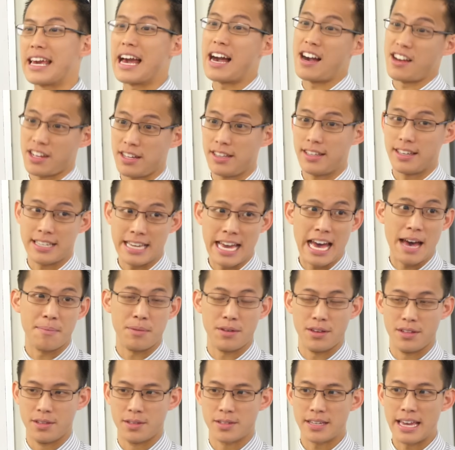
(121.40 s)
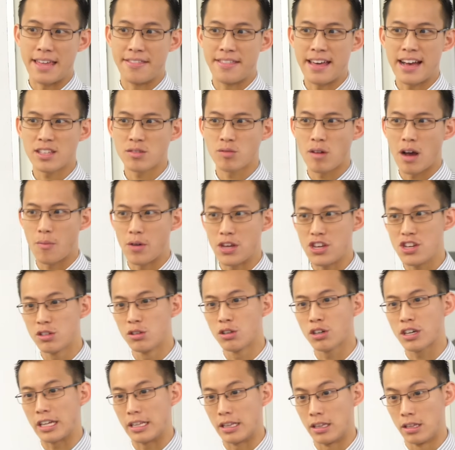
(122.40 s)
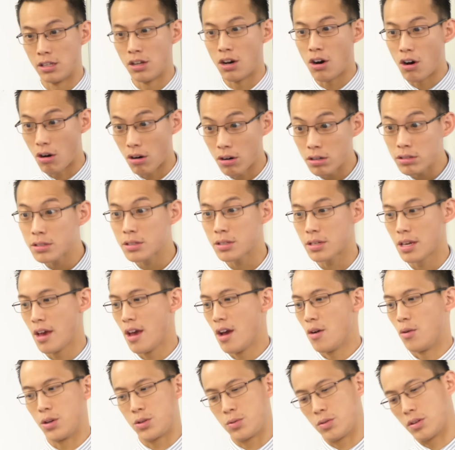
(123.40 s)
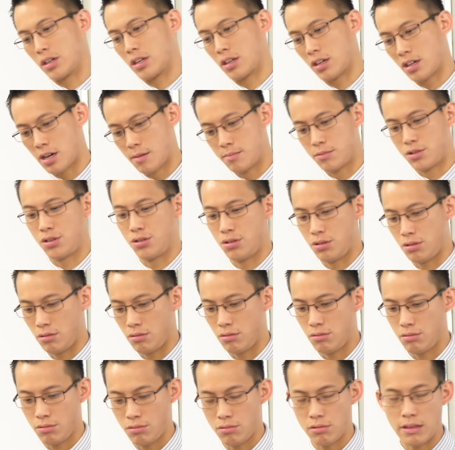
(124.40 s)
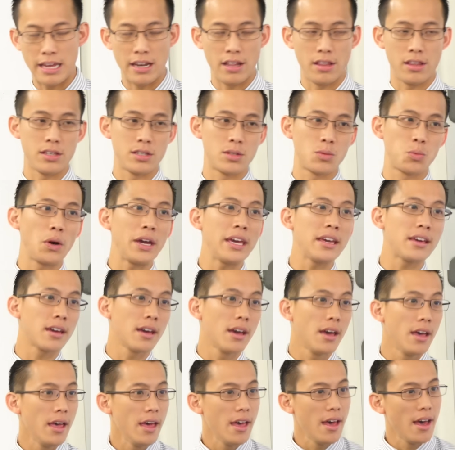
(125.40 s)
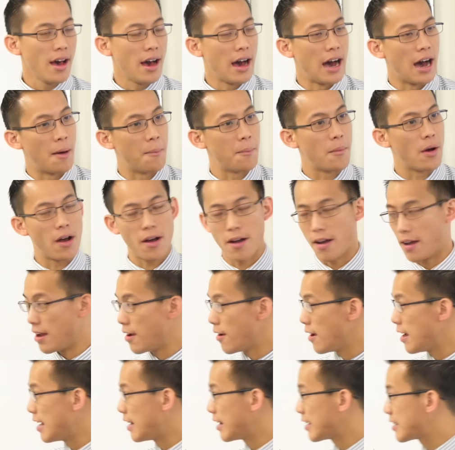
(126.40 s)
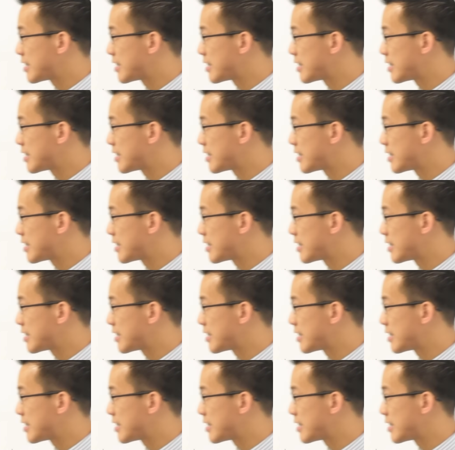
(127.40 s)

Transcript: calculus happens. And that's why when you look at logs, which we're going to come to later this week, um, in